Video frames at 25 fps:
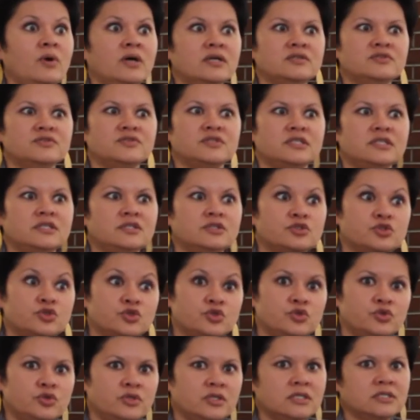I want to
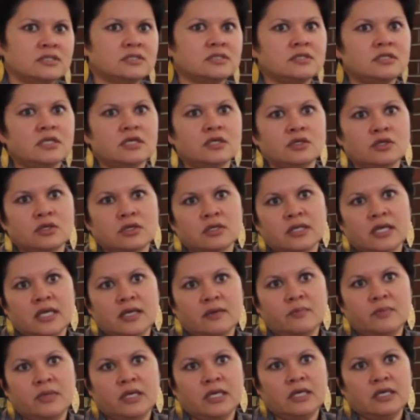see students that
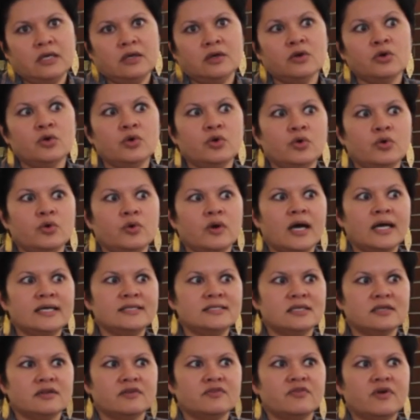look like me
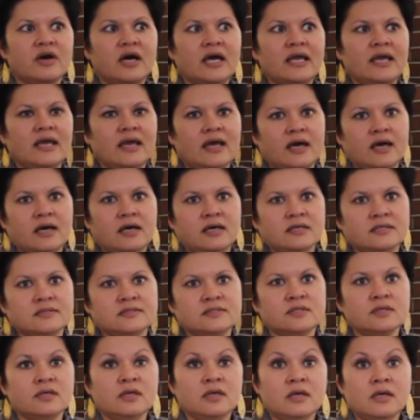who identify
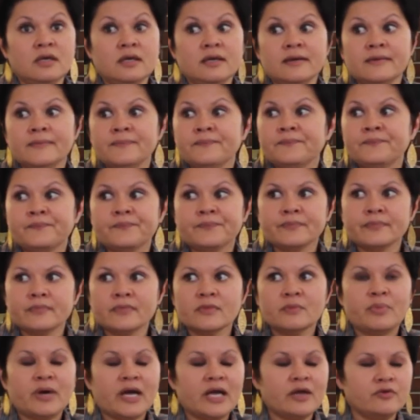as
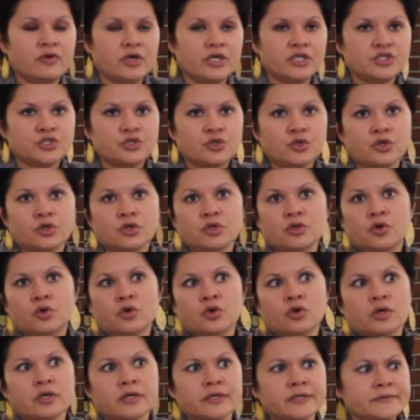
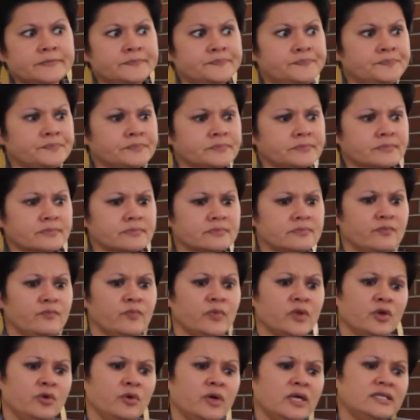biracial or
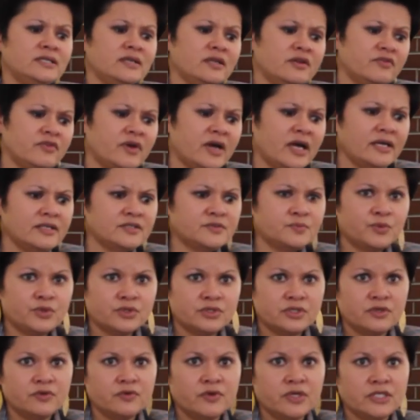who identify
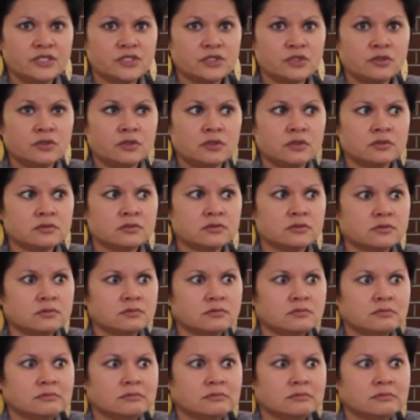as multiracial.